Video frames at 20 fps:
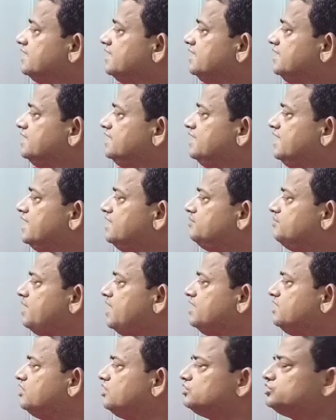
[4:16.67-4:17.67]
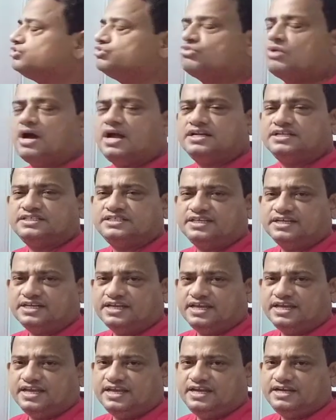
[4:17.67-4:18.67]
In n minus 1
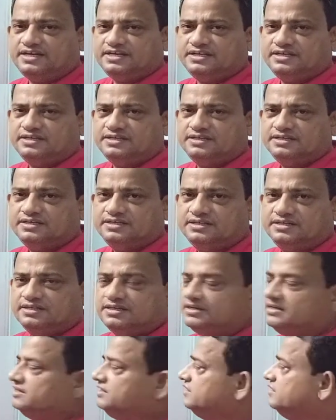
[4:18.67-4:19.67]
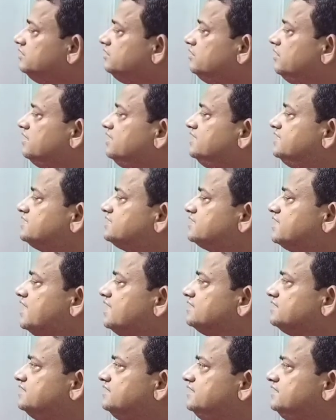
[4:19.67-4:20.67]
second, the
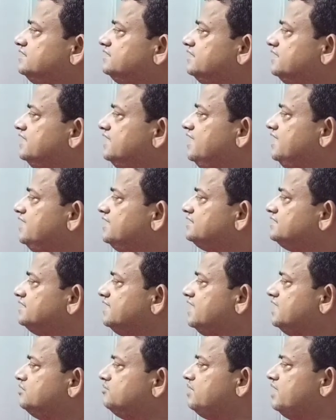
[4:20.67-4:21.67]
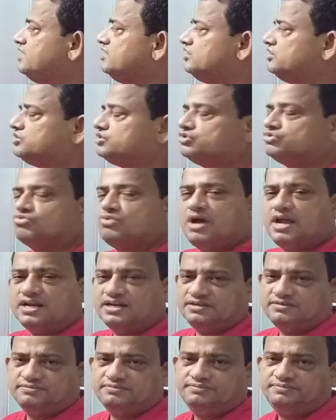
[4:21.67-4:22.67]
distance is S n minus
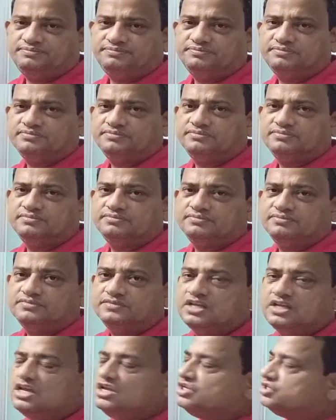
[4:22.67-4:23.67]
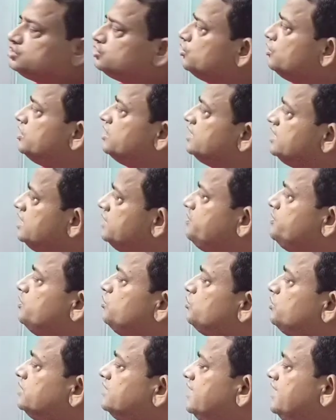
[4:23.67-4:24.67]
1. So if
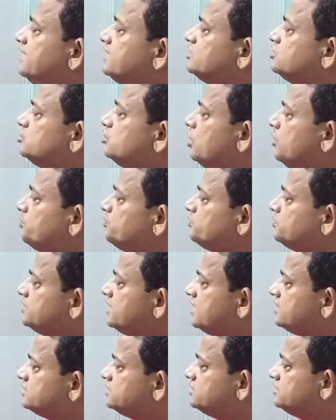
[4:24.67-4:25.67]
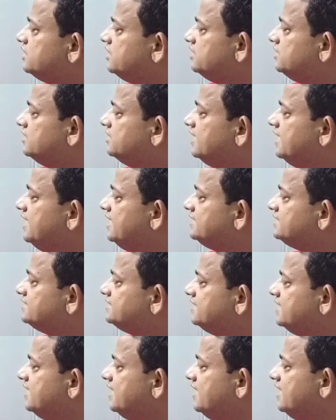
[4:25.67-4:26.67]
you take subtraction
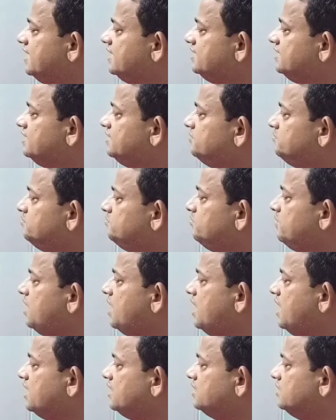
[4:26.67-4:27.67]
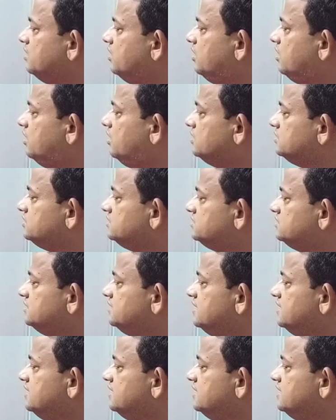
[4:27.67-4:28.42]
Sn minus